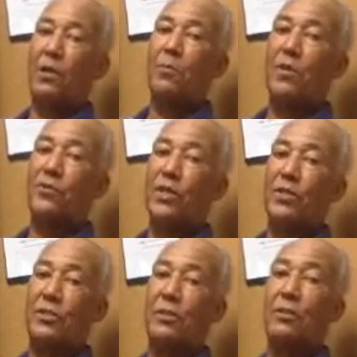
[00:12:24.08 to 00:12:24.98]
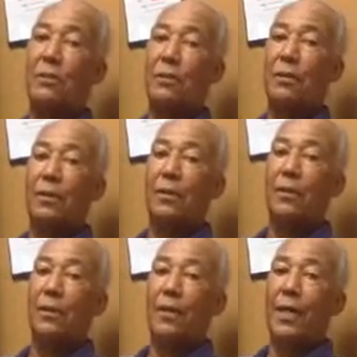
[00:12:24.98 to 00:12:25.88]
administration.
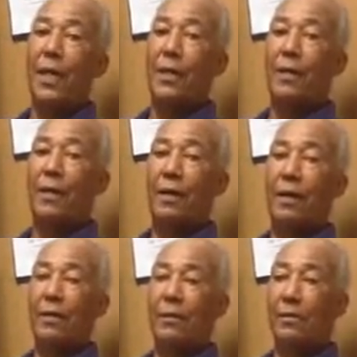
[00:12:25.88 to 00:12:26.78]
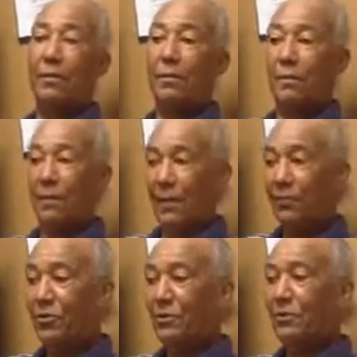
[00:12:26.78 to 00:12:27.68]
And
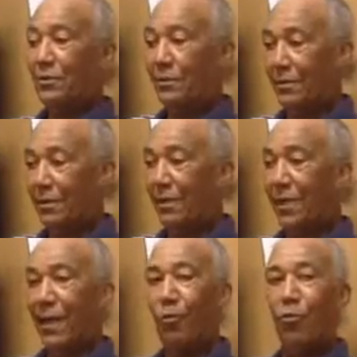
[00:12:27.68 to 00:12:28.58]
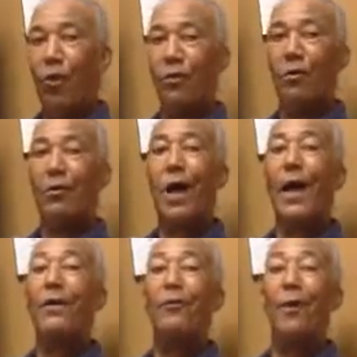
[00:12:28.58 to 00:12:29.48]
it was like walking on
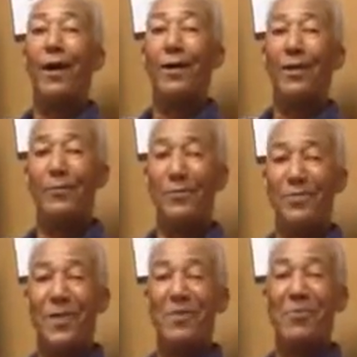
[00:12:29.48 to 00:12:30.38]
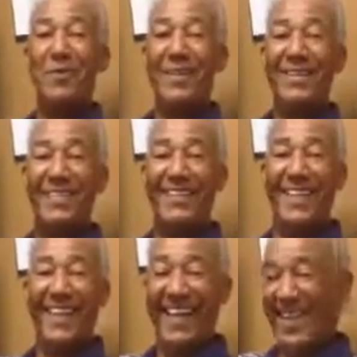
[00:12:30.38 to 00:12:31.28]
cotton around here for several months.
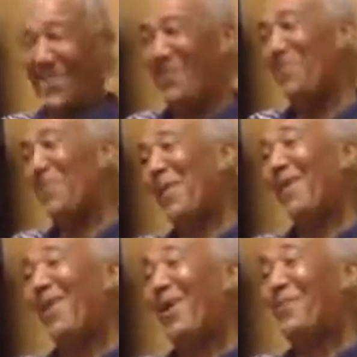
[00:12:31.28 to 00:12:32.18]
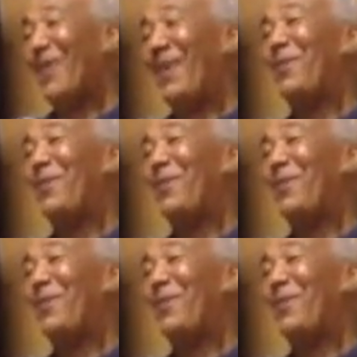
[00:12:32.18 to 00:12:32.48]
But